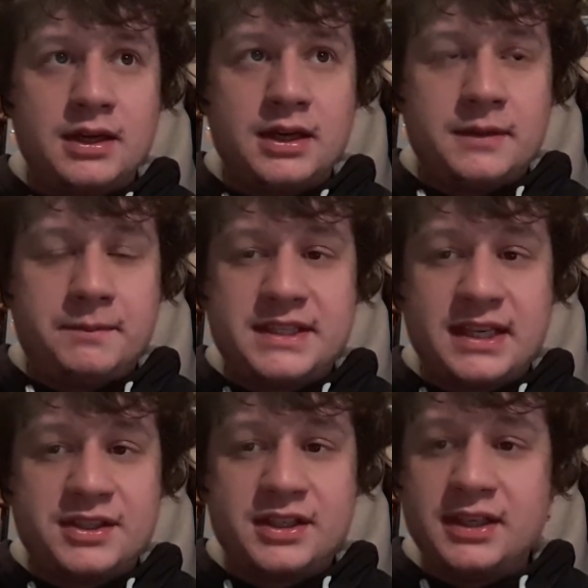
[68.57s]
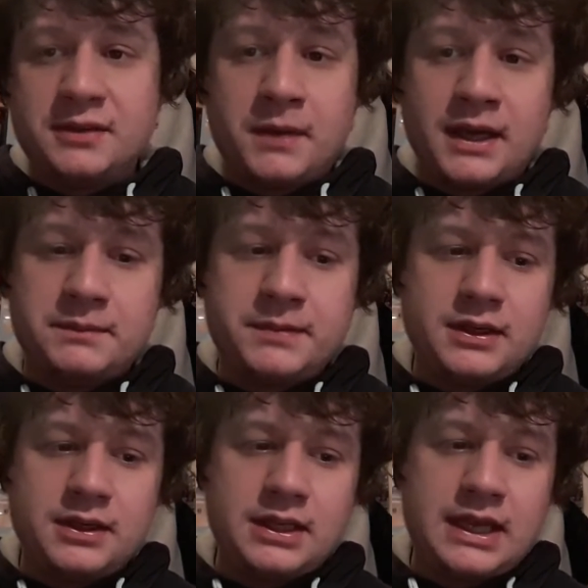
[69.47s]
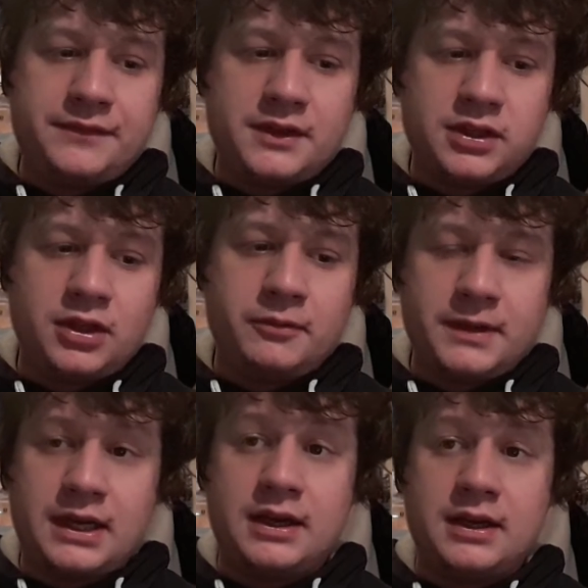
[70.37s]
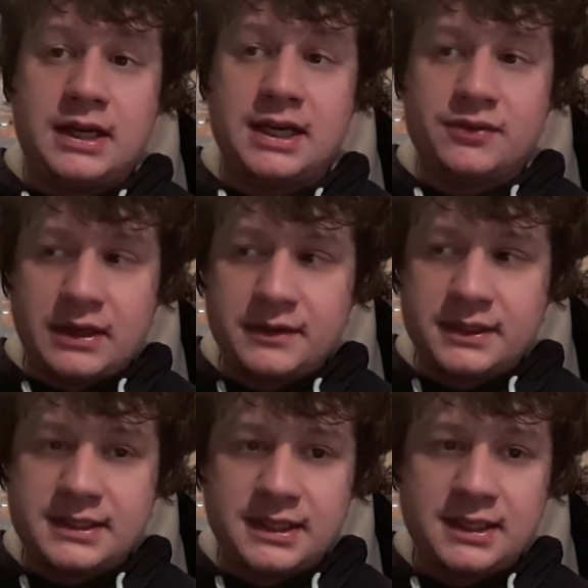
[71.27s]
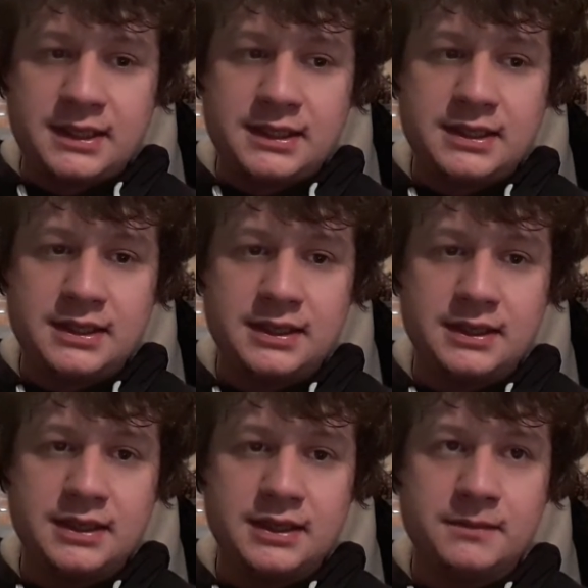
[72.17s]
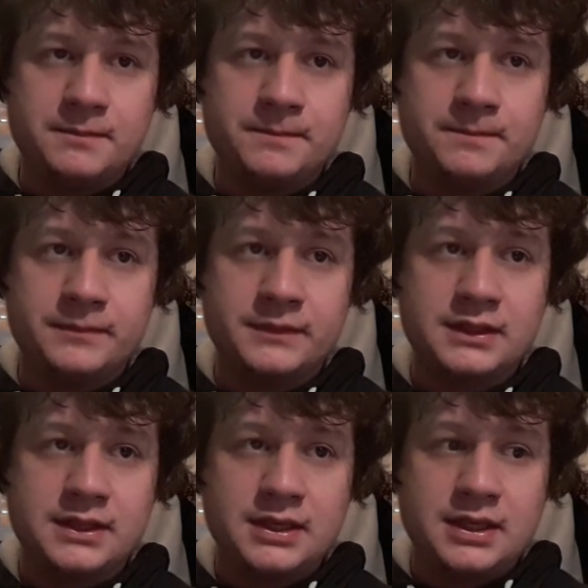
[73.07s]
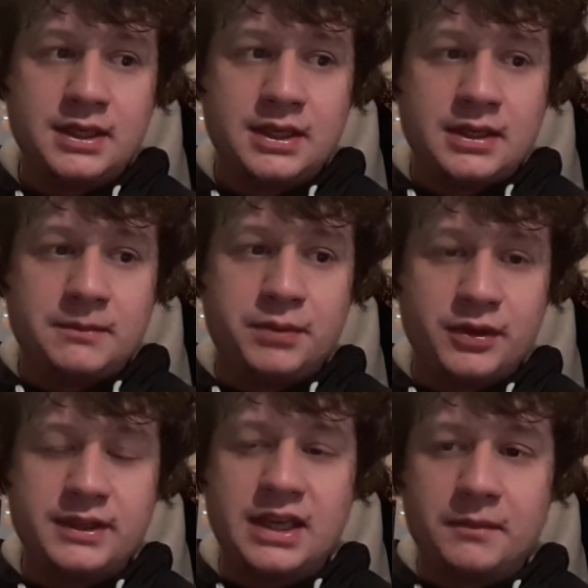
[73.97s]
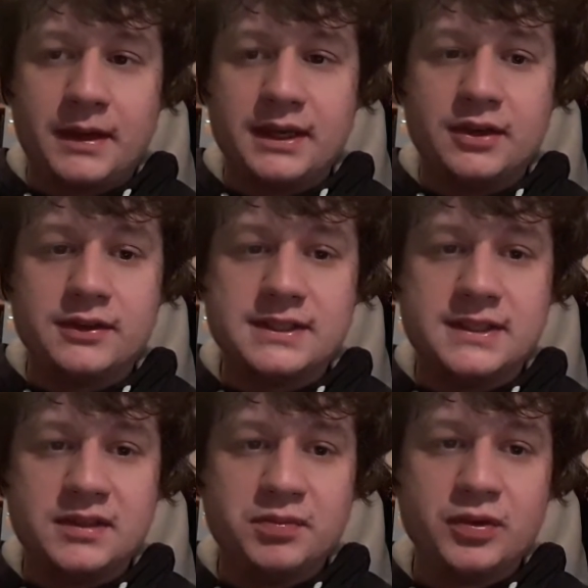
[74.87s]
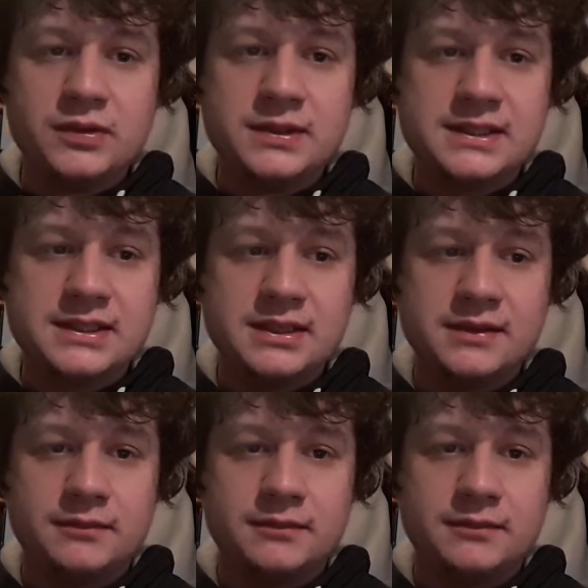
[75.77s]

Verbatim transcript: Uh, potentially might have be, left the club had Rafa stayed. Um, but he came back in under Steve Bruce.